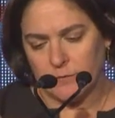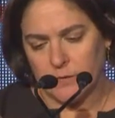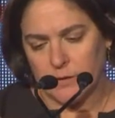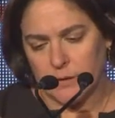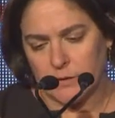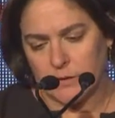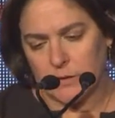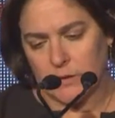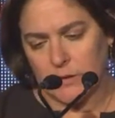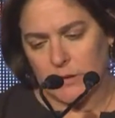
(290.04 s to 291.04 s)

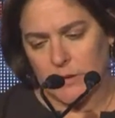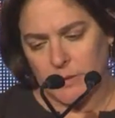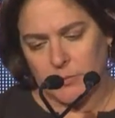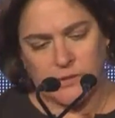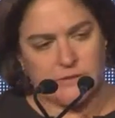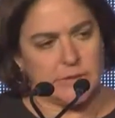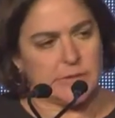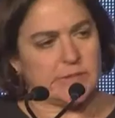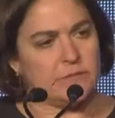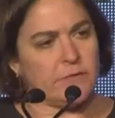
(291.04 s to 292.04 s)
the incoming
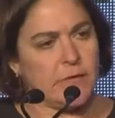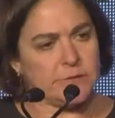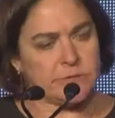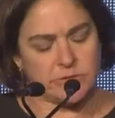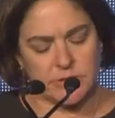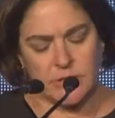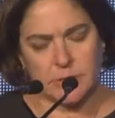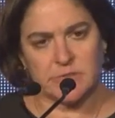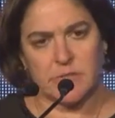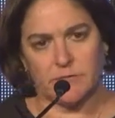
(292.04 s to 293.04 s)
president's advisors and he
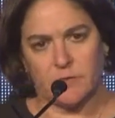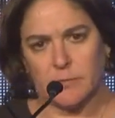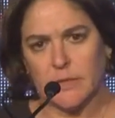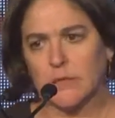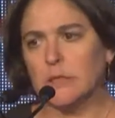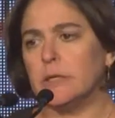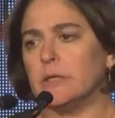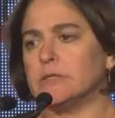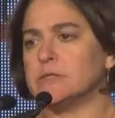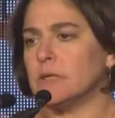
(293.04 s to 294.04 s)
himself had made
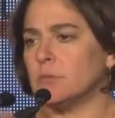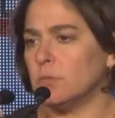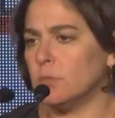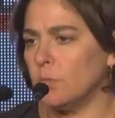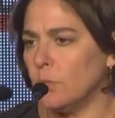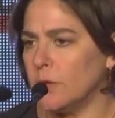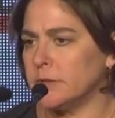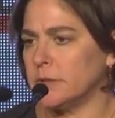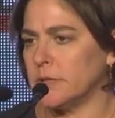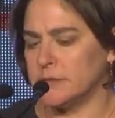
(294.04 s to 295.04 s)
clear, is that
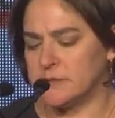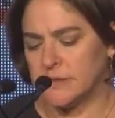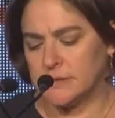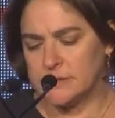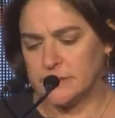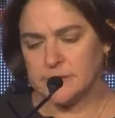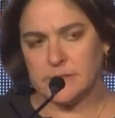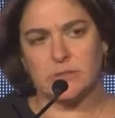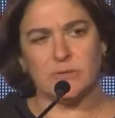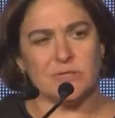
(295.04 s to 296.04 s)
what the United States seeks
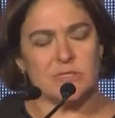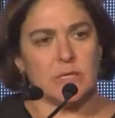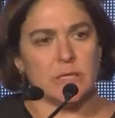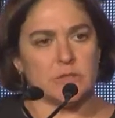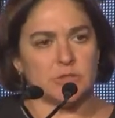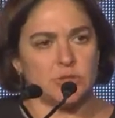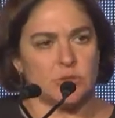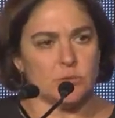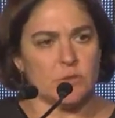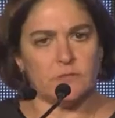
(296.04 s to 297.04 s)
to do today is
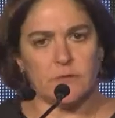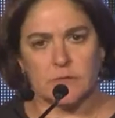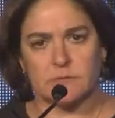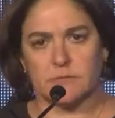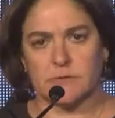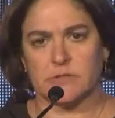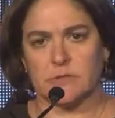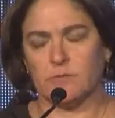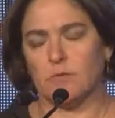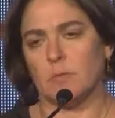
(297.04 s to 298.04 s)
to advance first
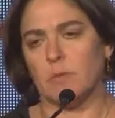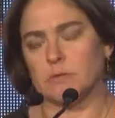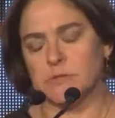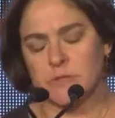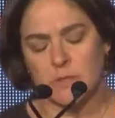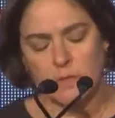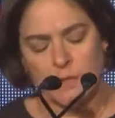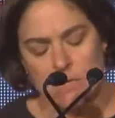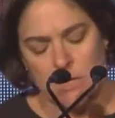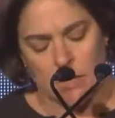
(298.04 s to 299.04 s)
and foremost
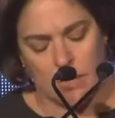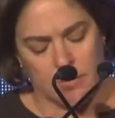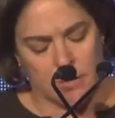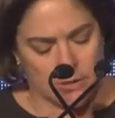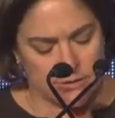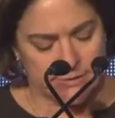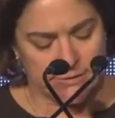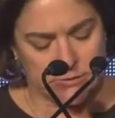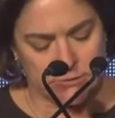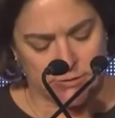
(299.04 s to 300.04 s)

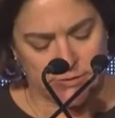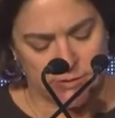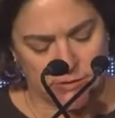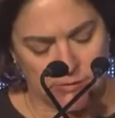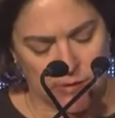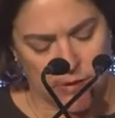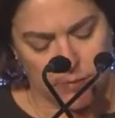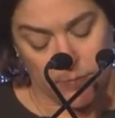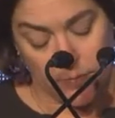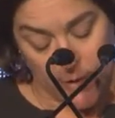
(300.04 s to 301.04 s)
America's interests in
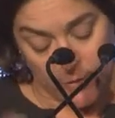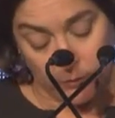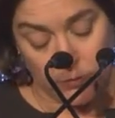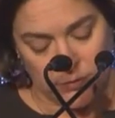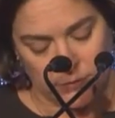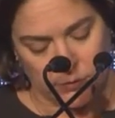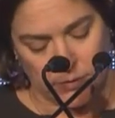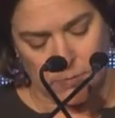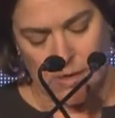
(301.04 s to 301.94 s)
through its foreign